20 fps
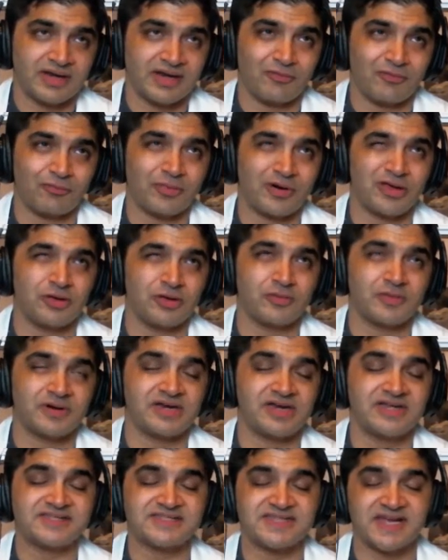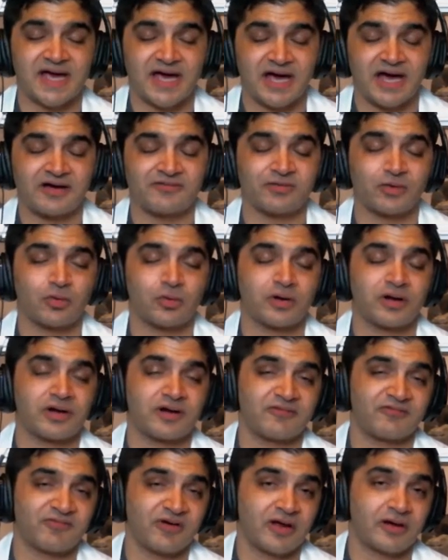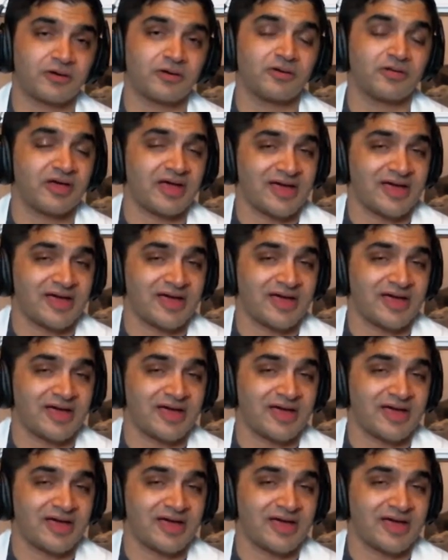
what you would need to have according to federal